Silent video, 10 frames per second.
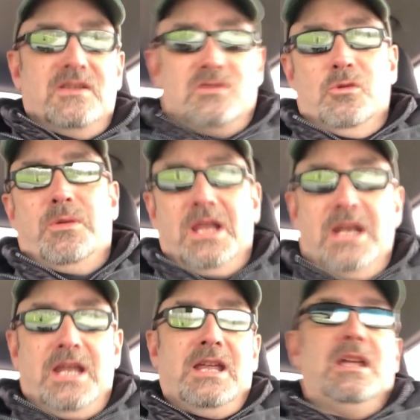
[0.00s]
the
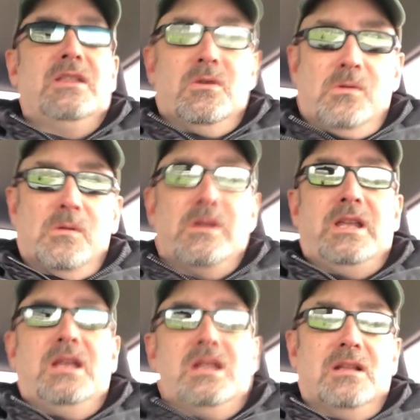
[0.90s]
stupidity and the
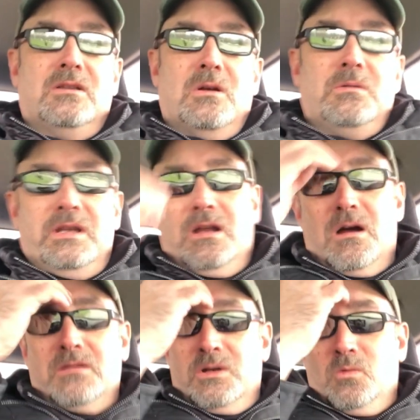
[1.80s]
horny and the lonely
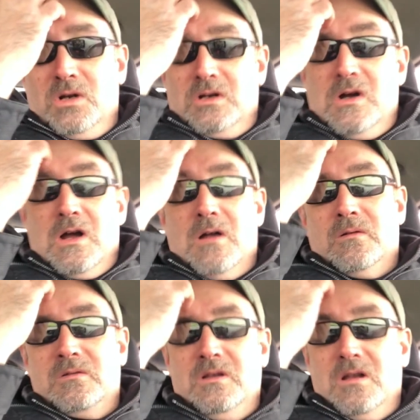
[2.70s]
all in one call,
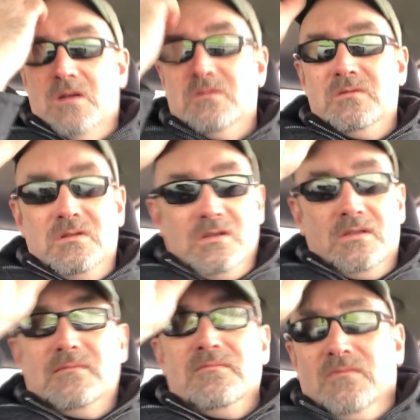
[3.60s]
you know
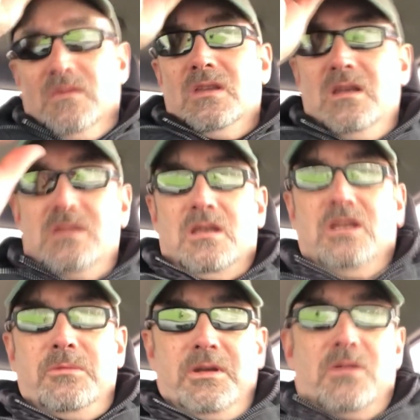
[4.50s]
it's
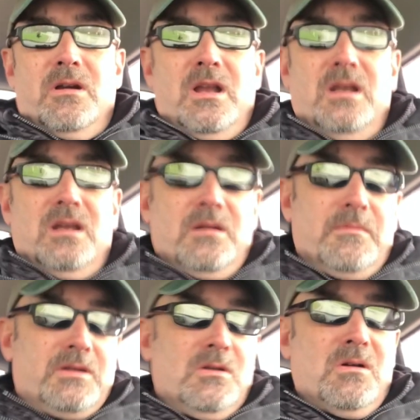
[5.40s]
gonna give me credit and
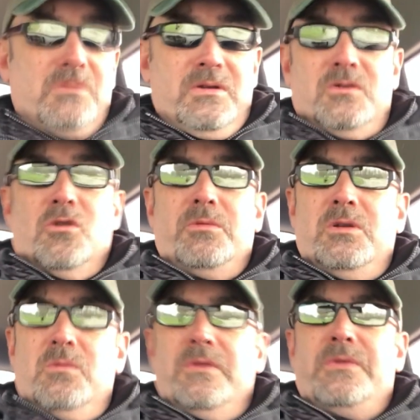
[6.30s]
I'm like no you told me
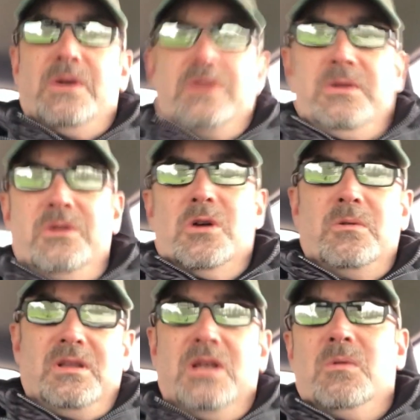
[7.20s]
you went there you
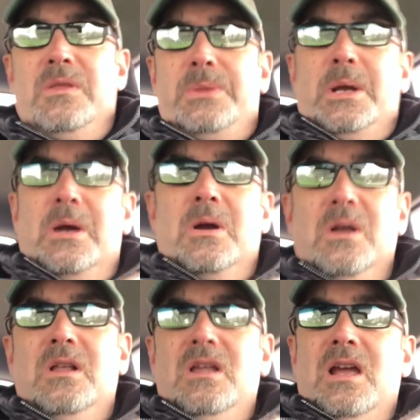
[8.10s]
knowingly went there
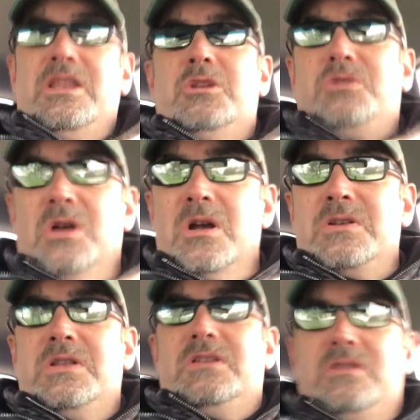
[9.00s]
and you
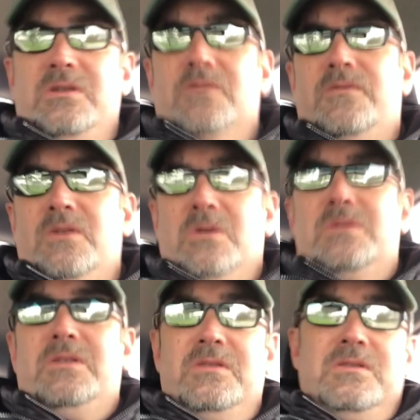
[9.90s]
charged it to your
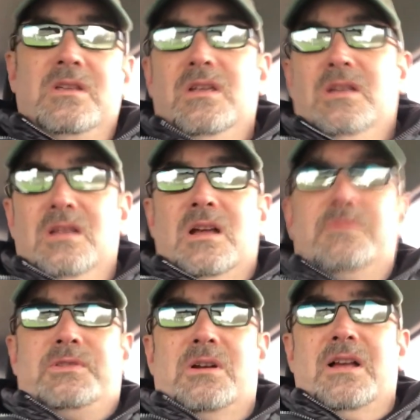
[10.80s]
phone and
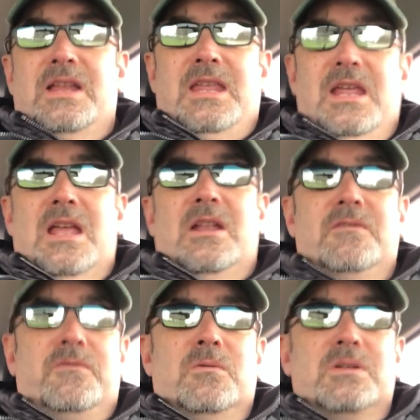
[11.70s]
I'm sorry I can't
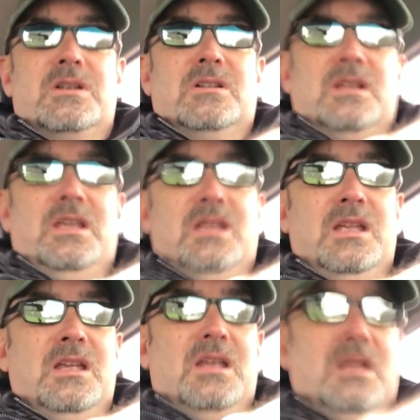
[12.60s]
unfortunately
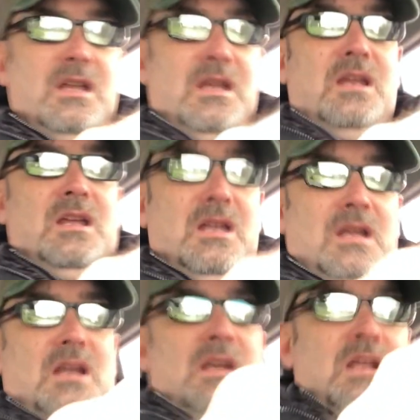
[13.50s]

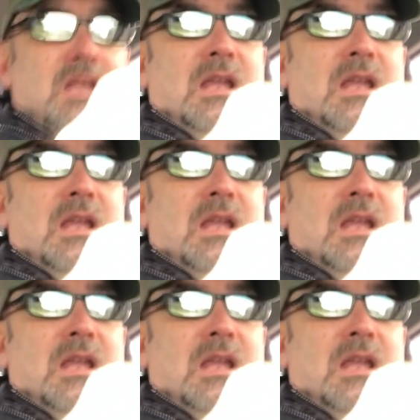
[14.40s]
and